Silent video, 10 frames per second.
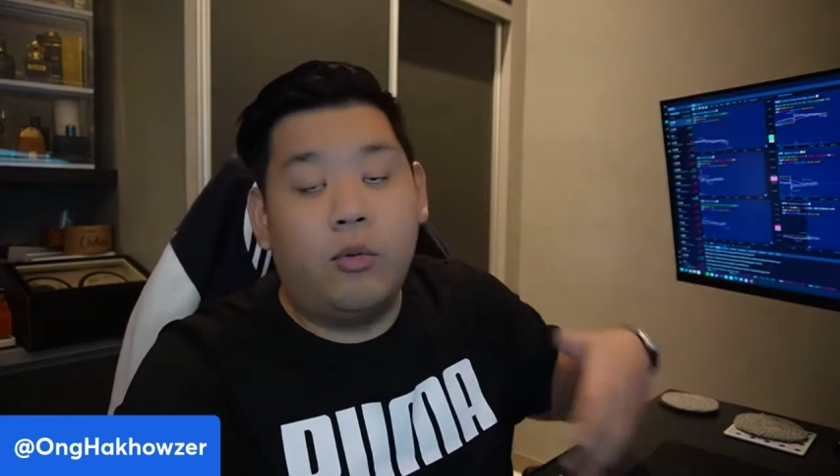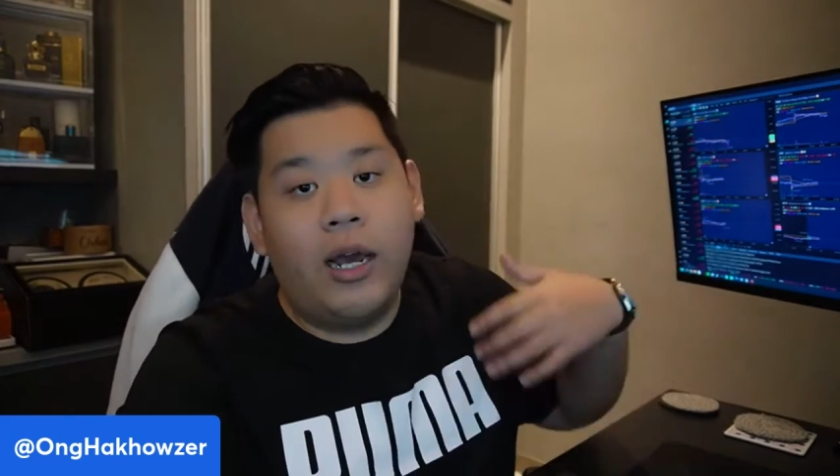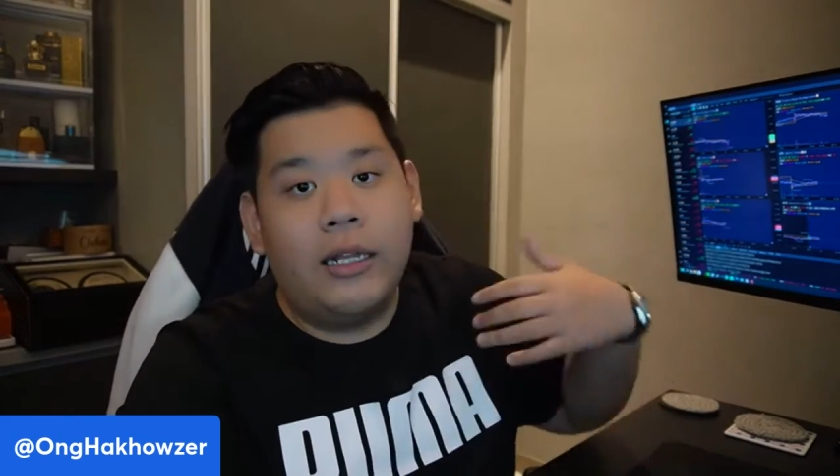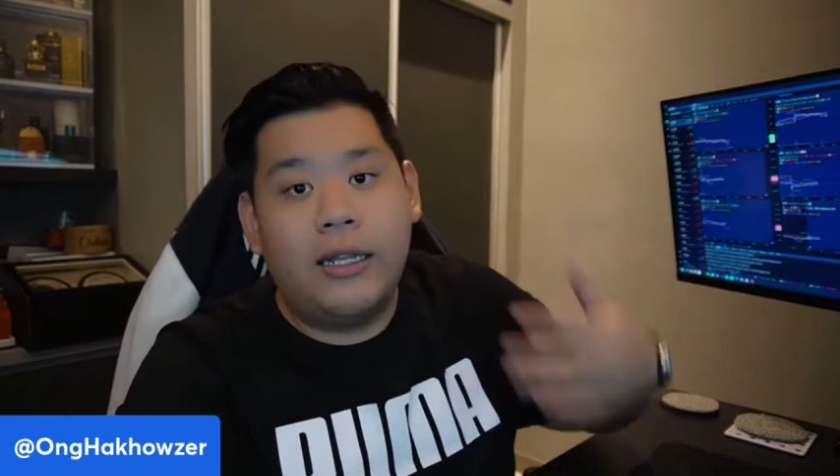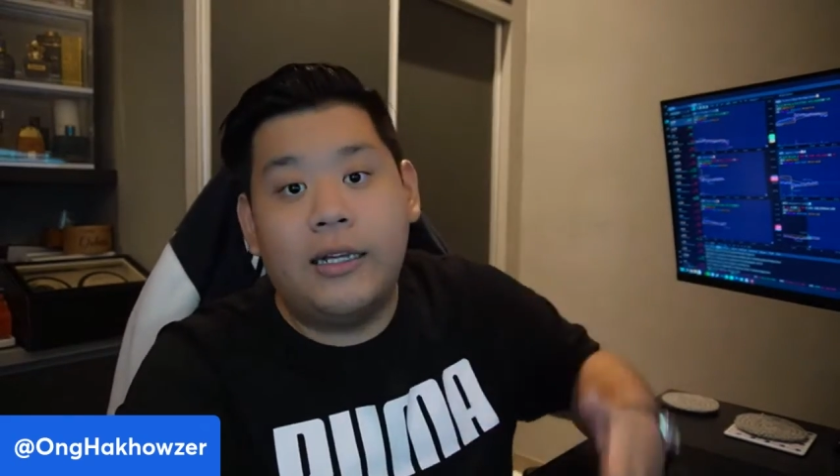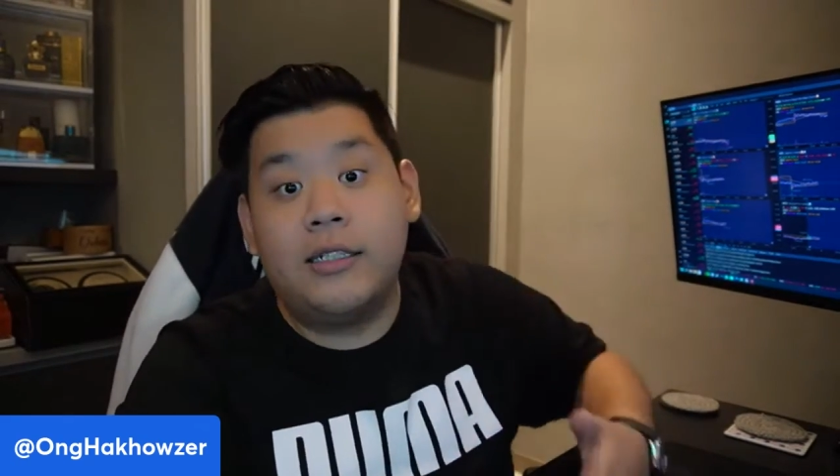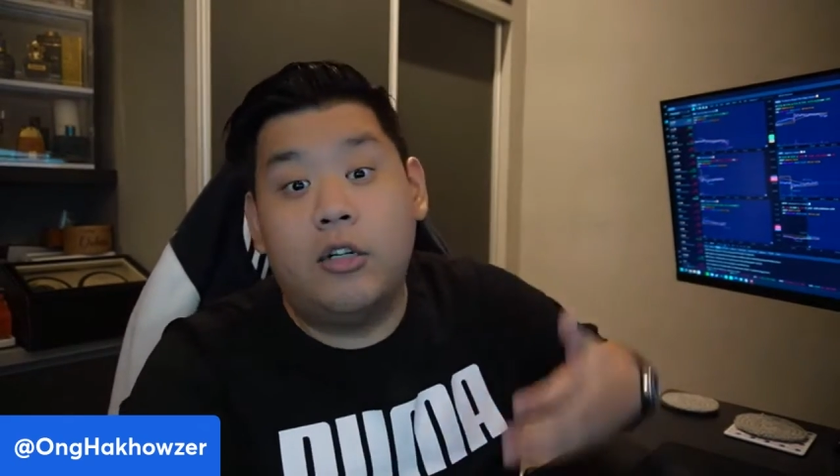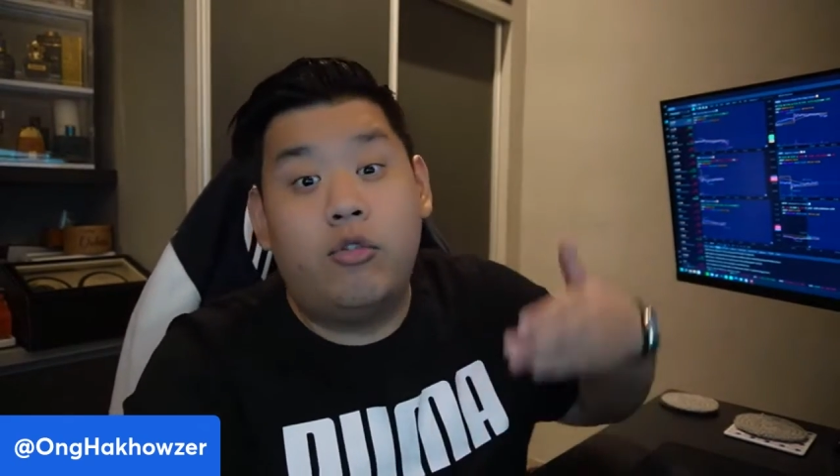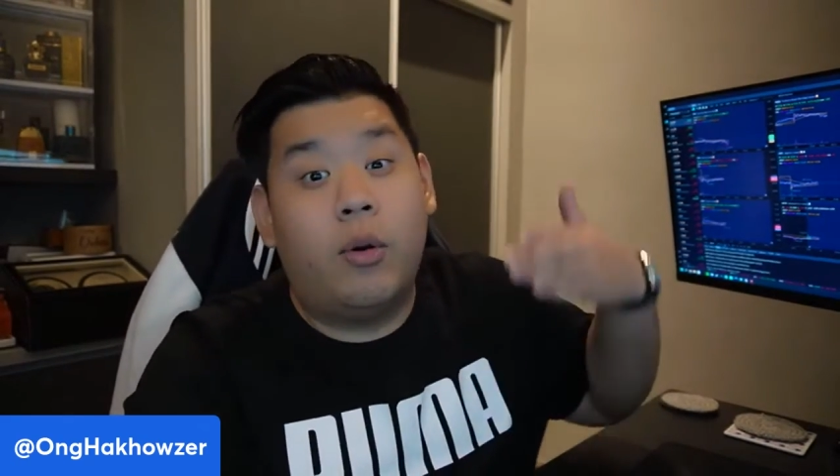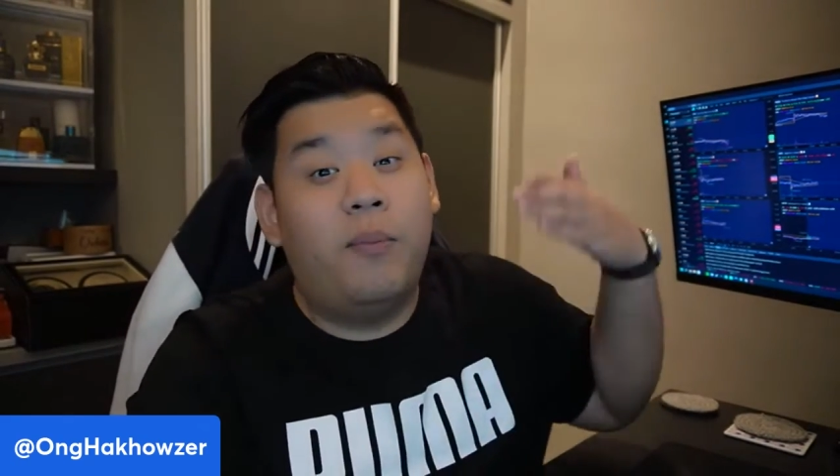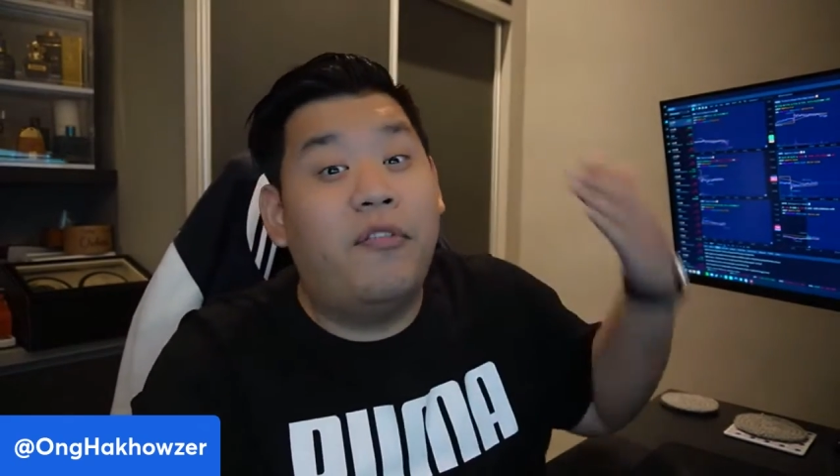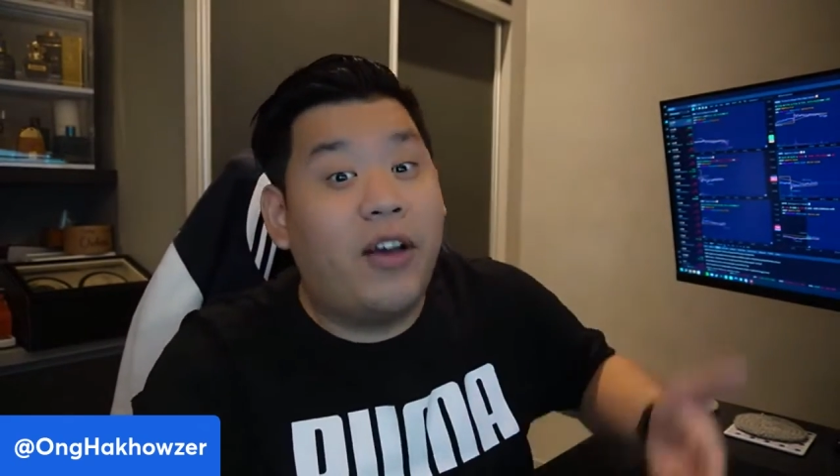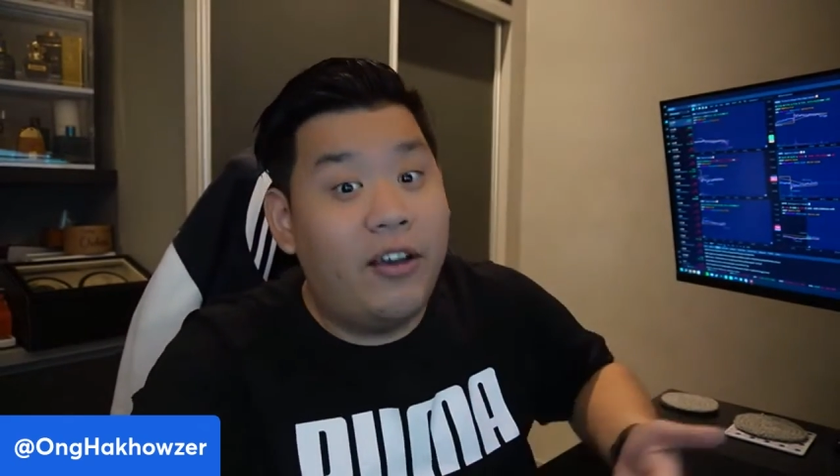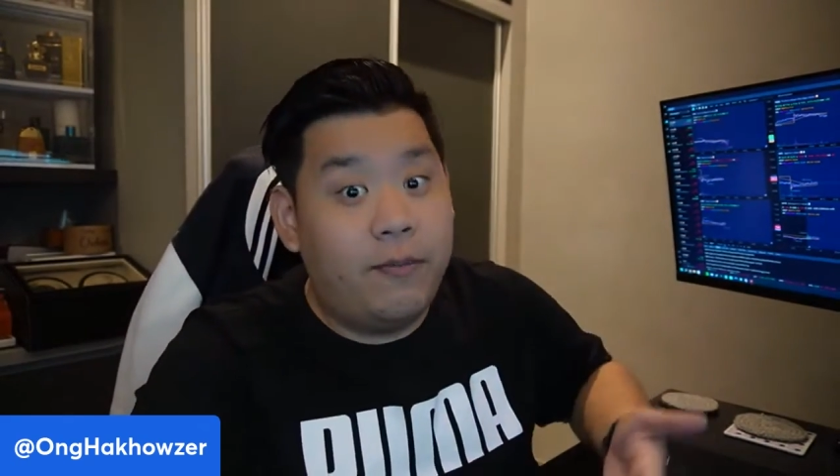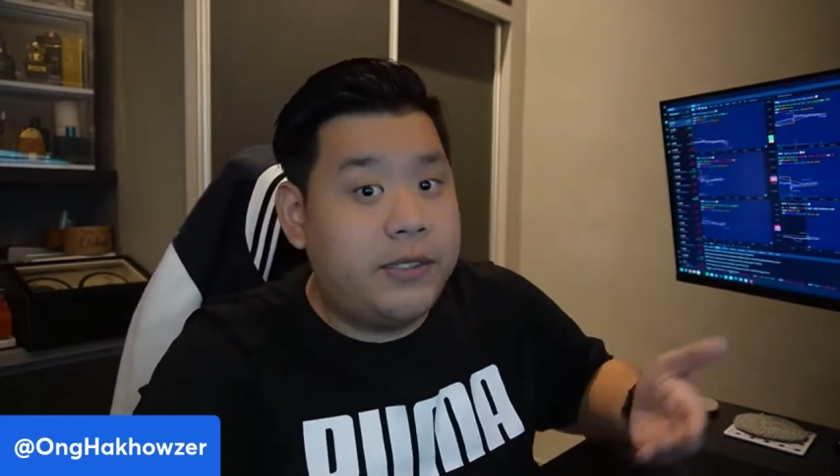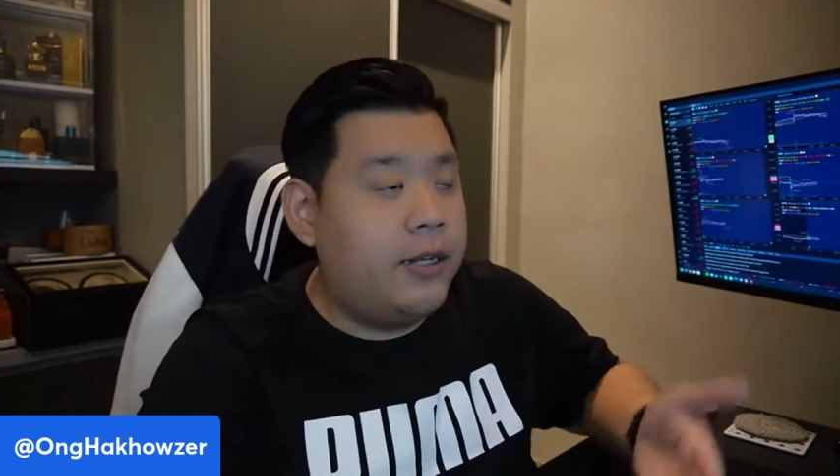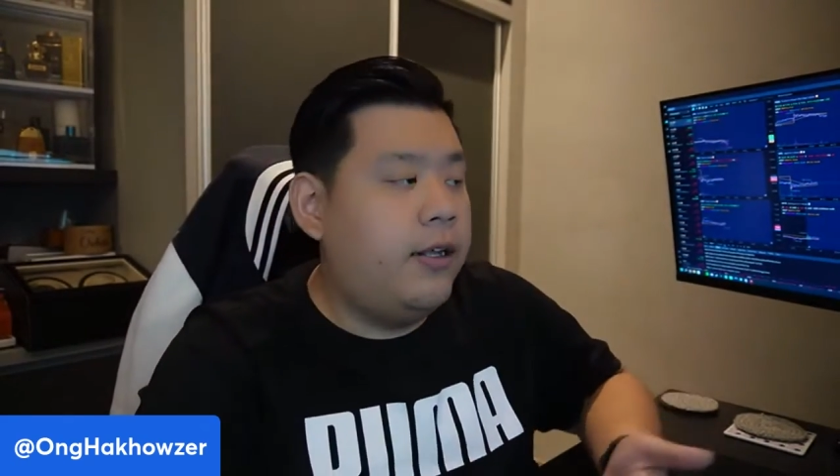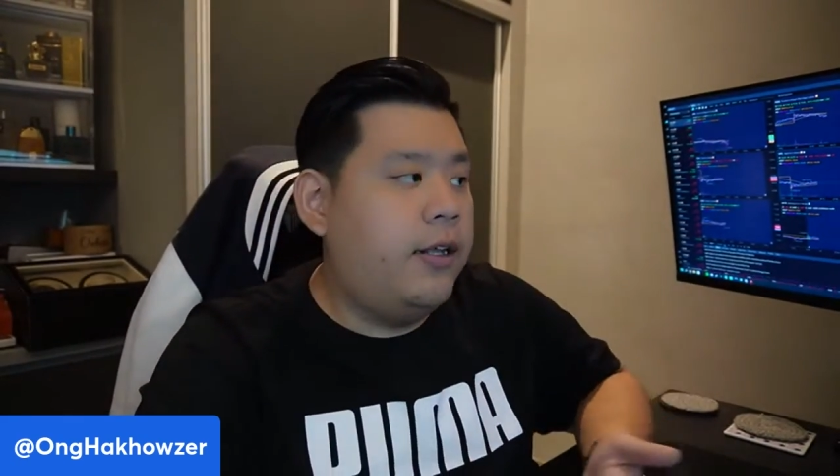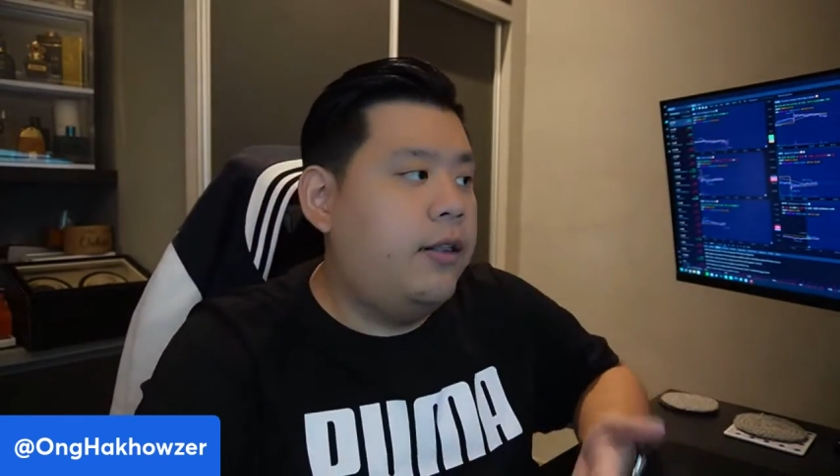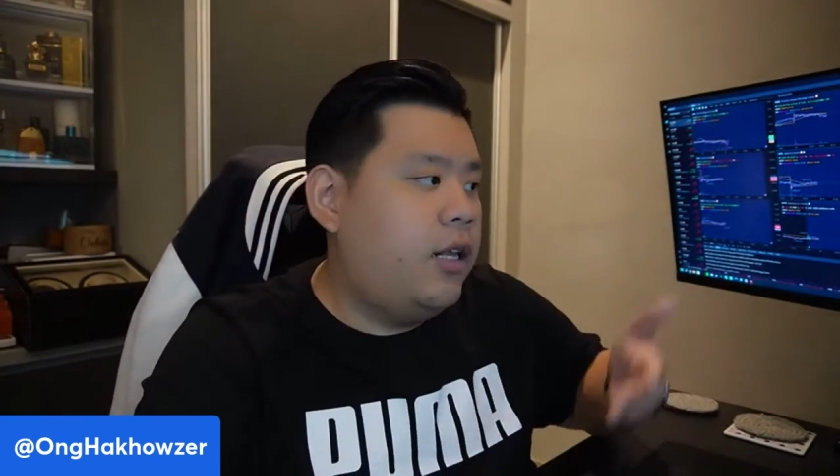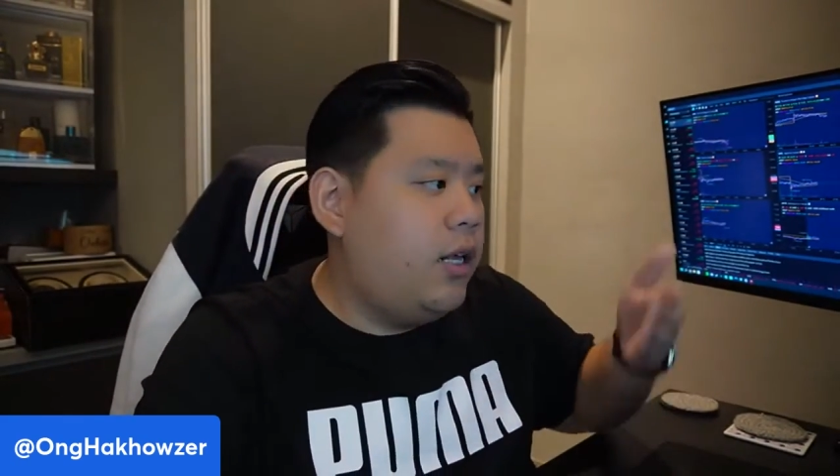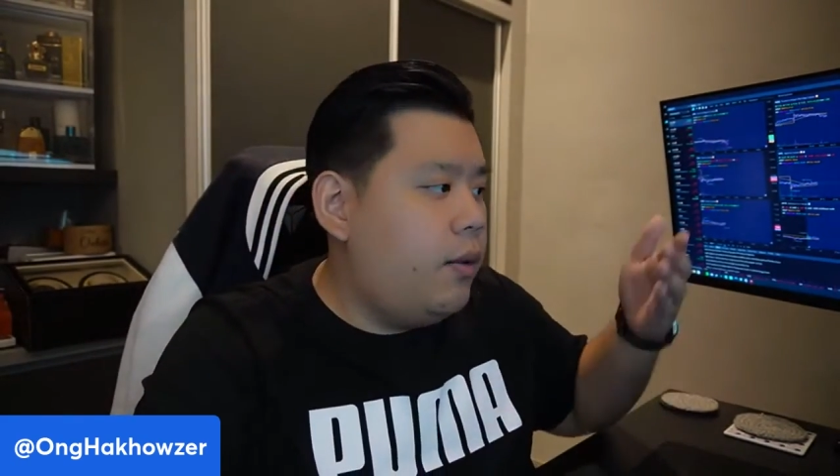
why Tesla dropped 5% in the